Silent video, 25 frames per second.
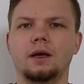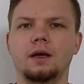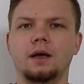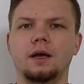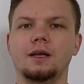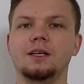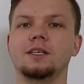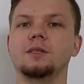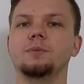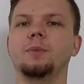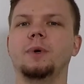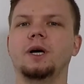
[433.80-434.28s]

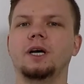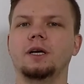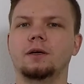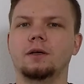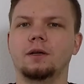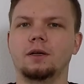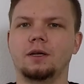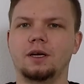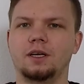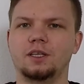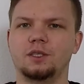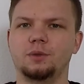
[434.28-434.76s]
As
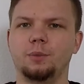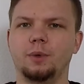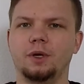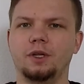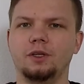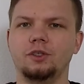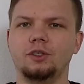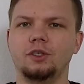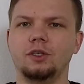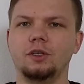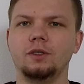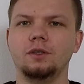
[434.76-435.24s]
Michael has
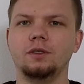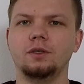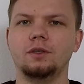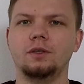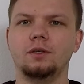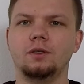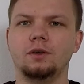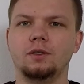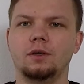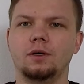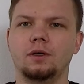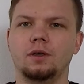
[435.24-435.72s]
mentioned,
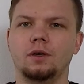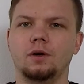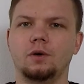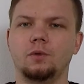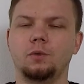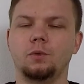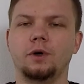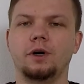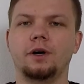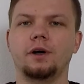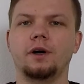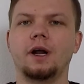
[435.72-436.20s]

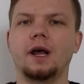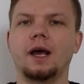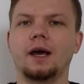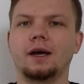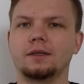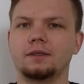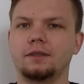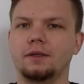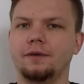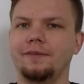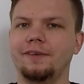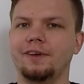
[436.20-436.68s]
we're
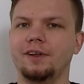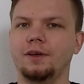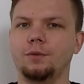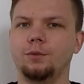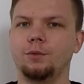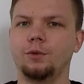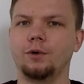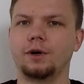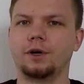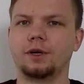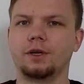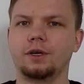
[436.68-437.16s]
actively
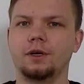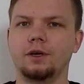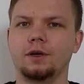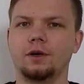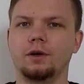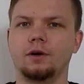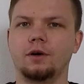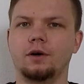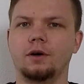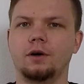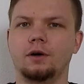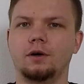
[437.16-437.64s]

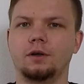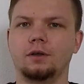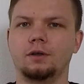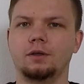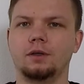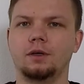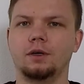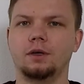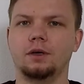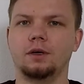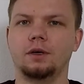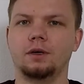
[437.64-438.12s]
working
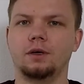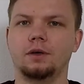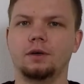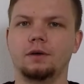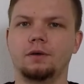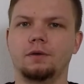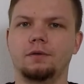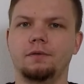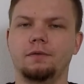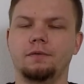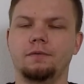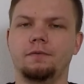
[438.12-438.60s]

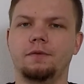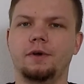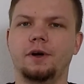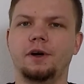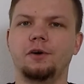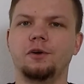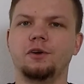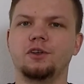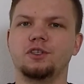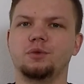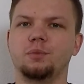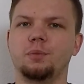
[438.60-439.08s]
on
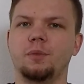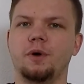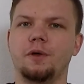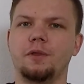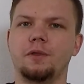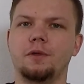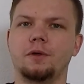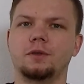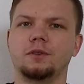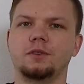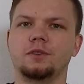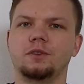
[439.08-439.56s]
various
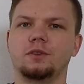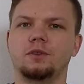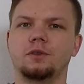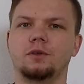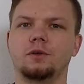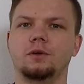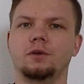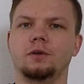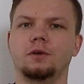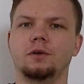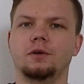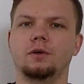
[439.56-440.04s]
methods
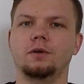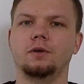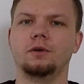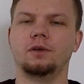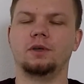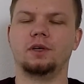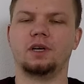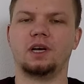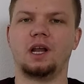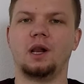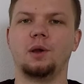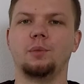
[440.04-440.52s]

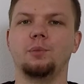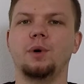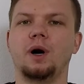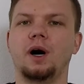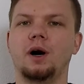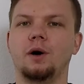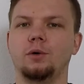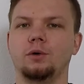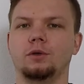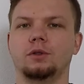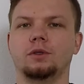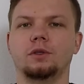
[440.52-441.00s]
to help
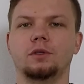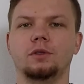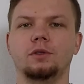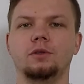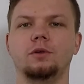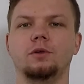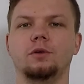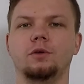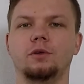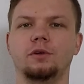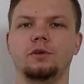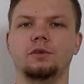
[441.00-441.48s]
out
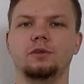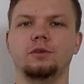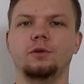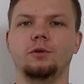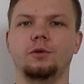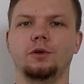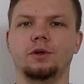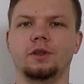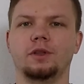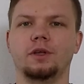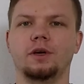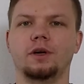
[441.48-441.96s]

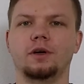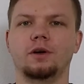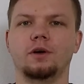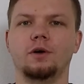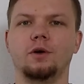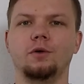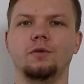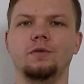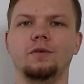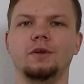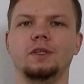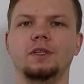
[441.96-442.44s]
during the
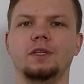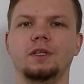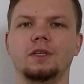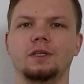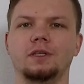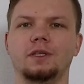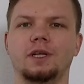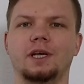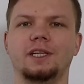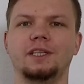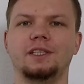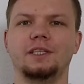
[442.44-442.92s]

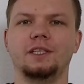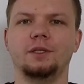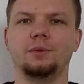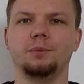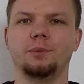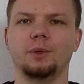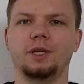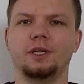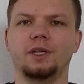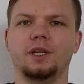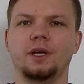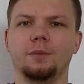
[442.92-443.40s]

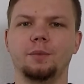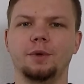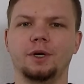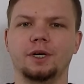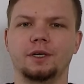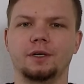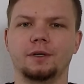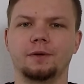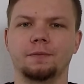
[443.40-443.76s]
COVID-19 pandemic.